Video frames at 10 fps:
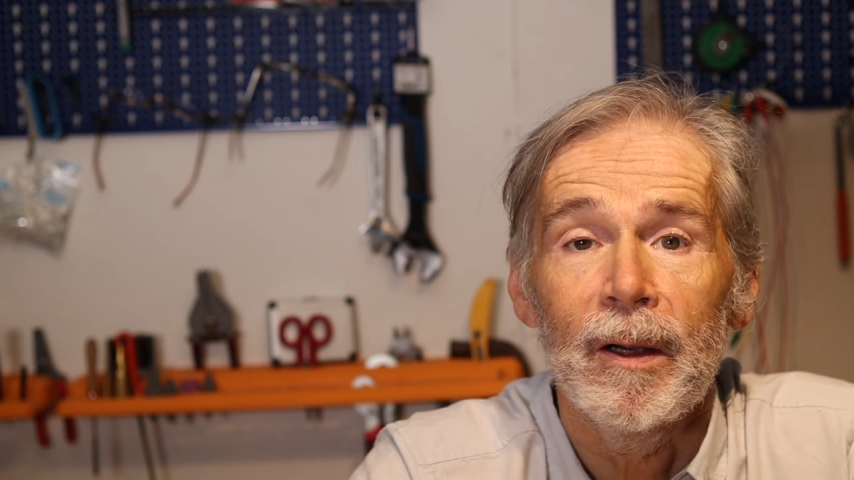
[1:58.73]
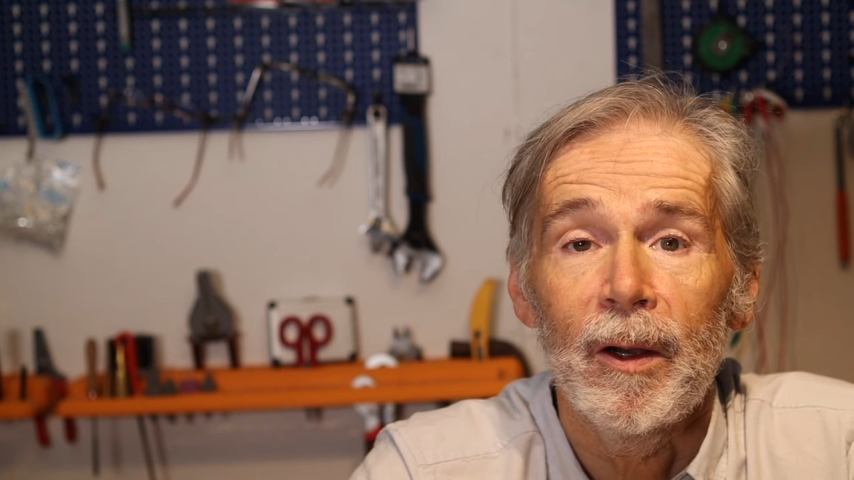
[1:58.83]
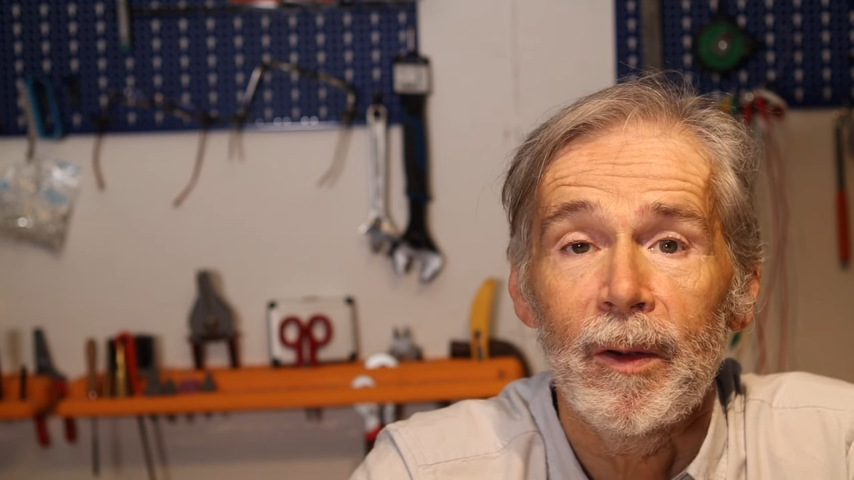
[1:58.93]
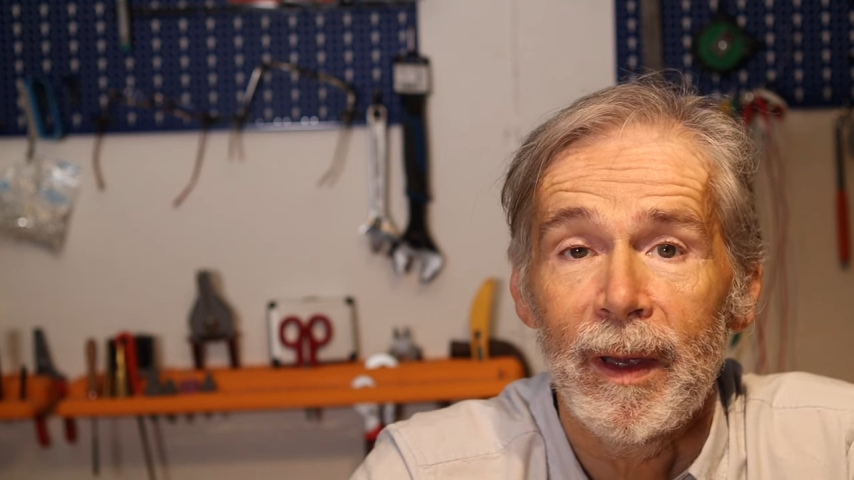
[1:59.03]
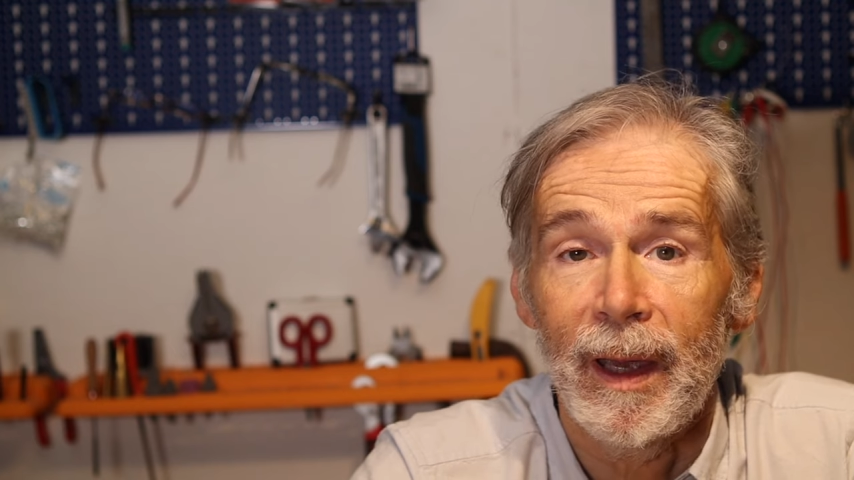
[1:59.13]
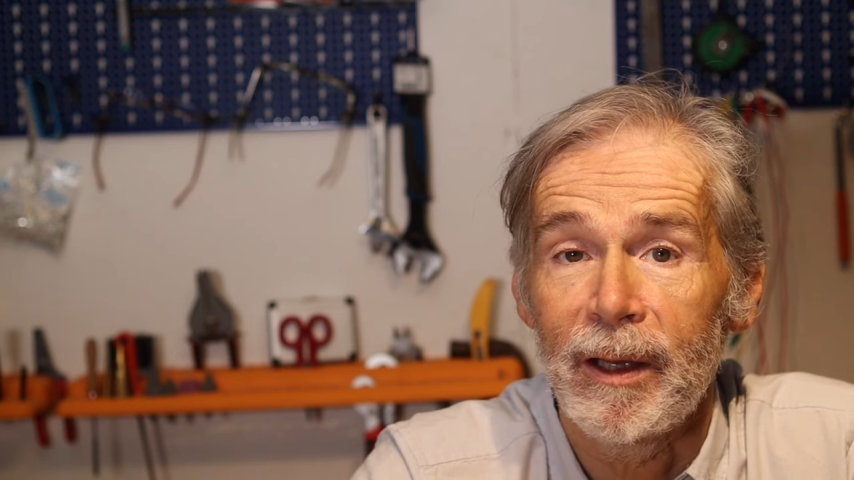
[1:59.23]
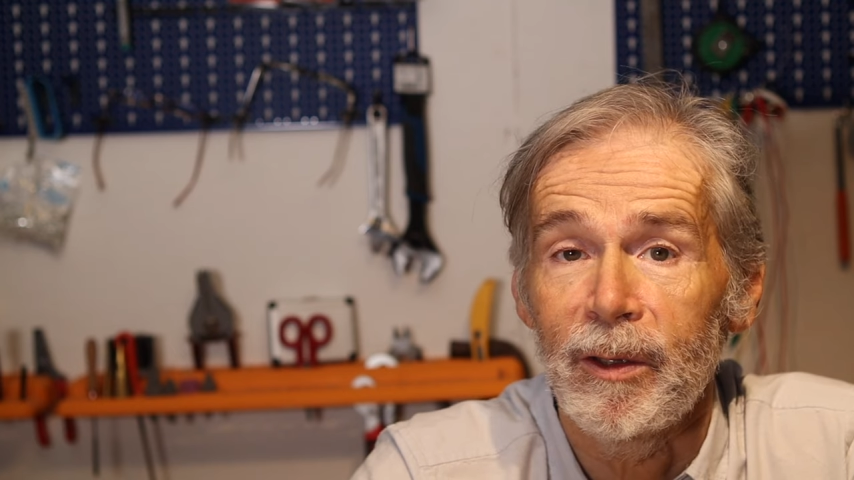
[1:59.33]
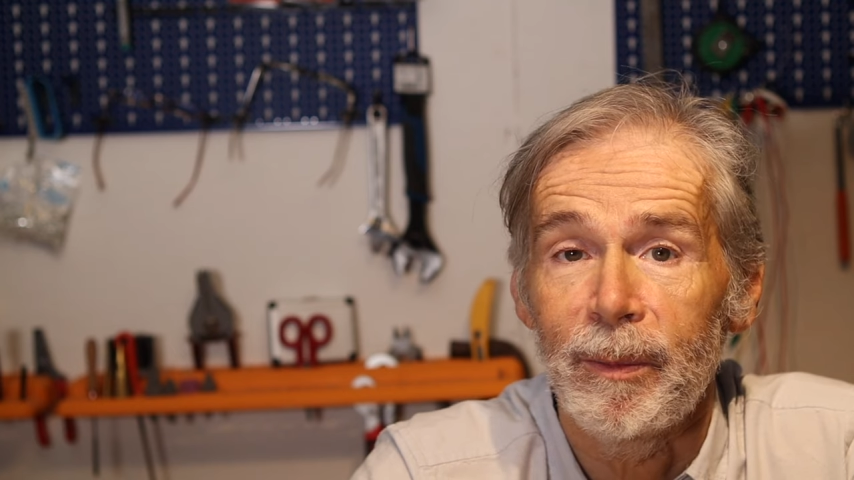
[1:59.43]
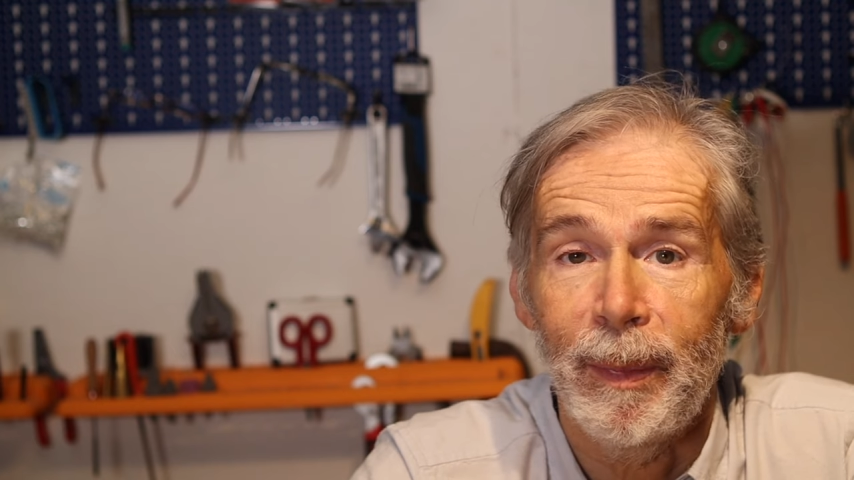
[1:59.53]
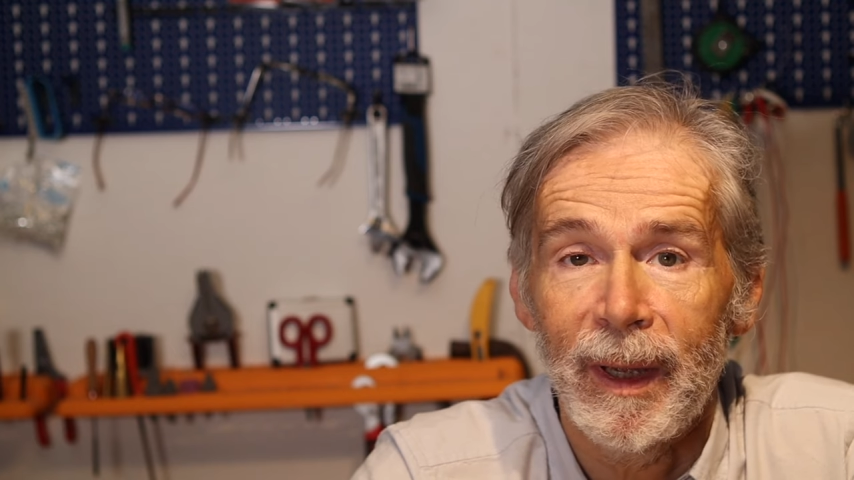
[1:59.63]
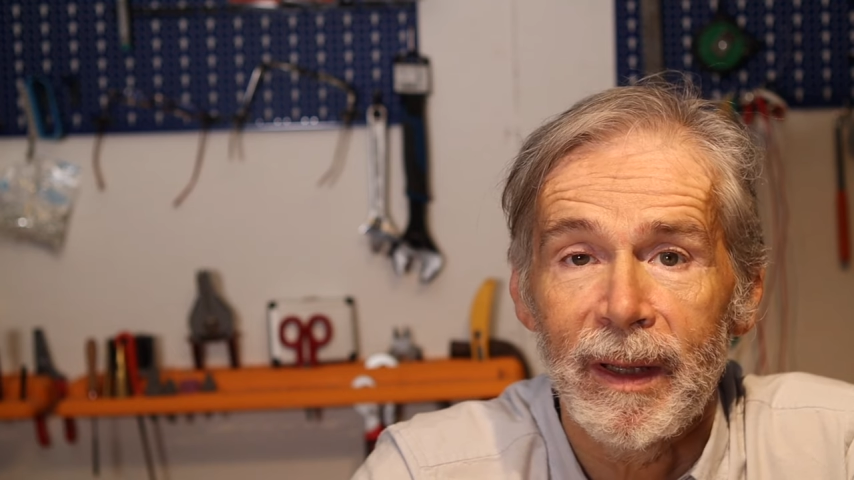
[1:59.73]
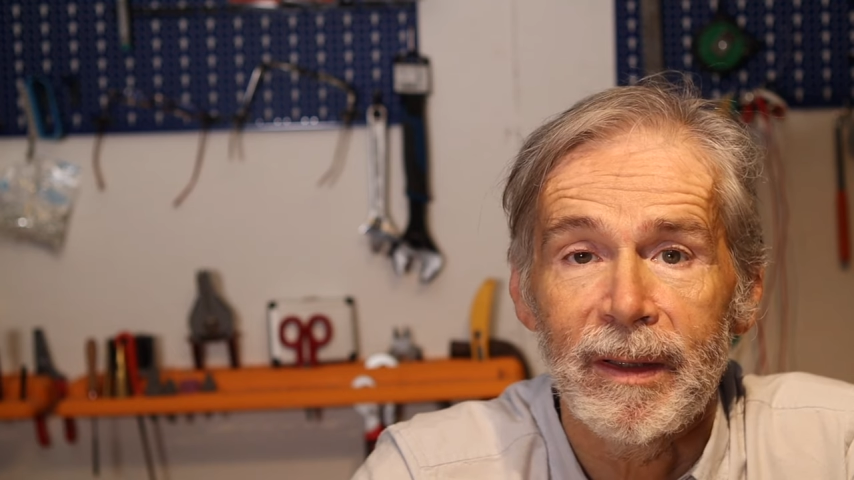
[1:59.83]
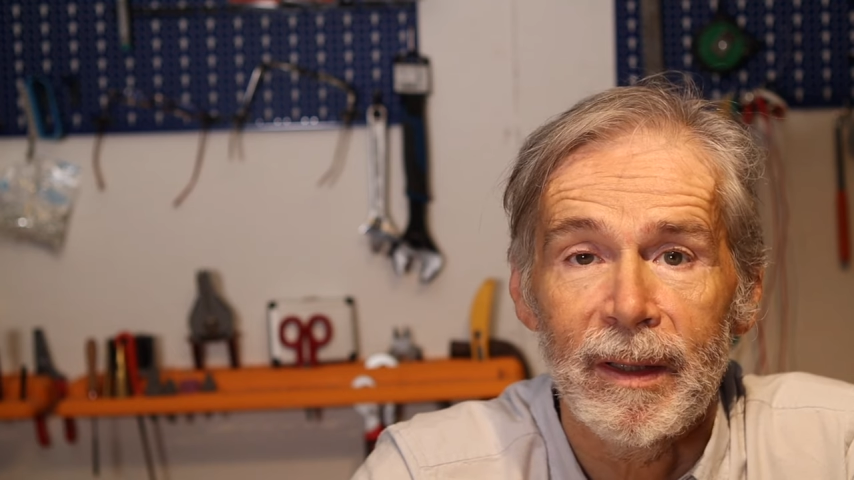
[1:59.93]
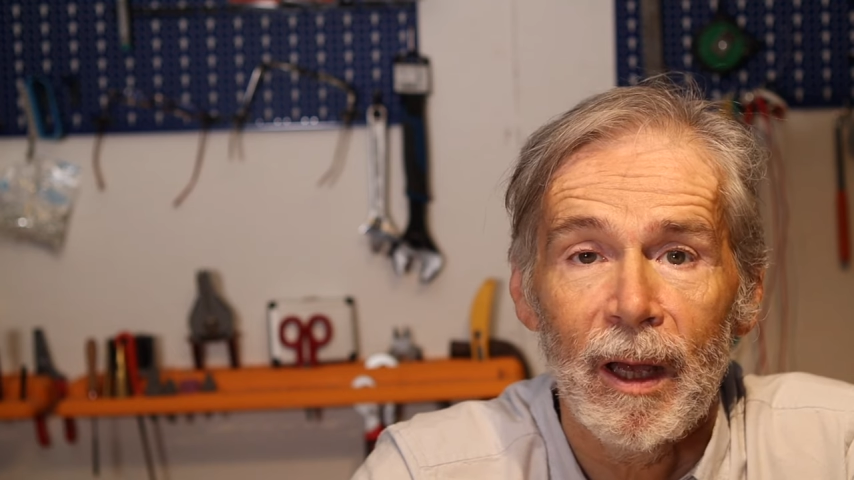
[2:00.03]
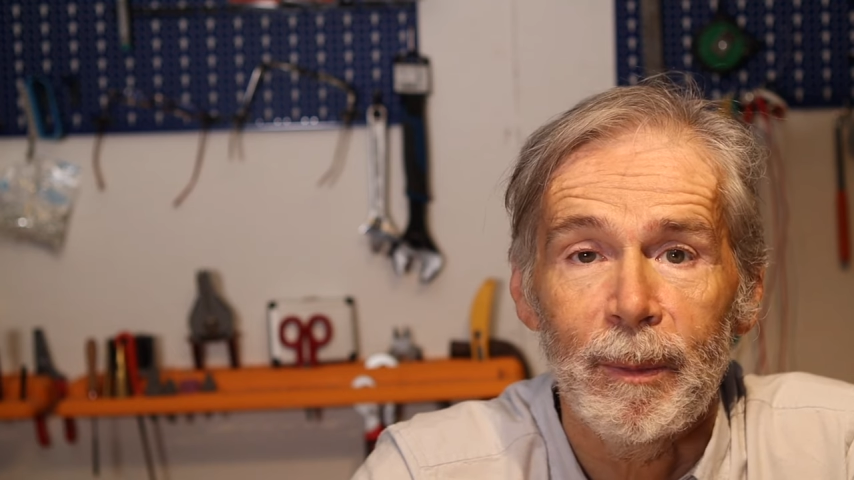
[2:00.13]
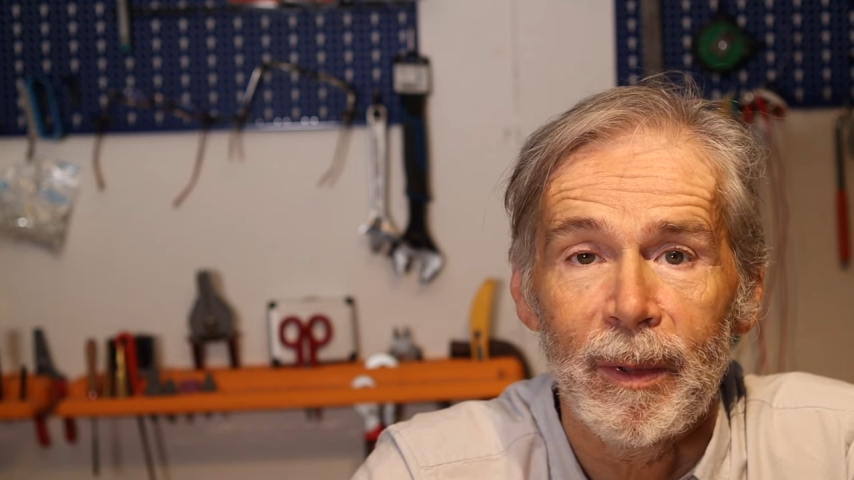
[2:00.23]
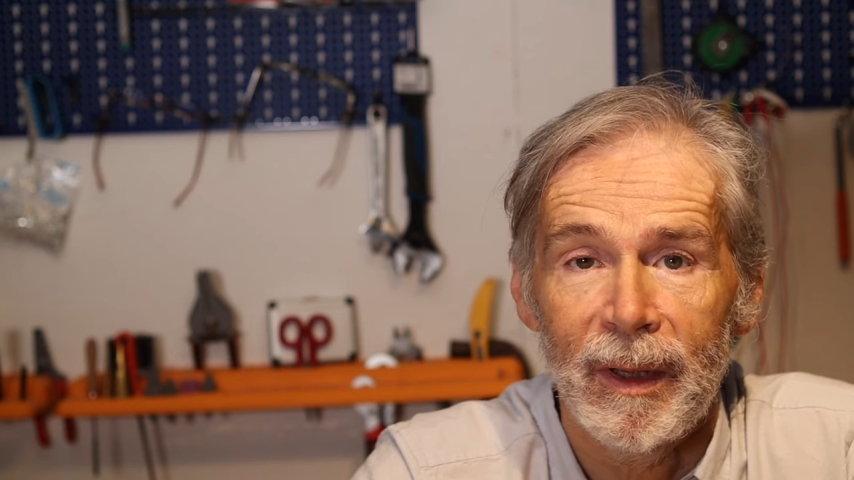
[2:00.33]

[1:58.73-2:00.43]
Okay, I'll pick it up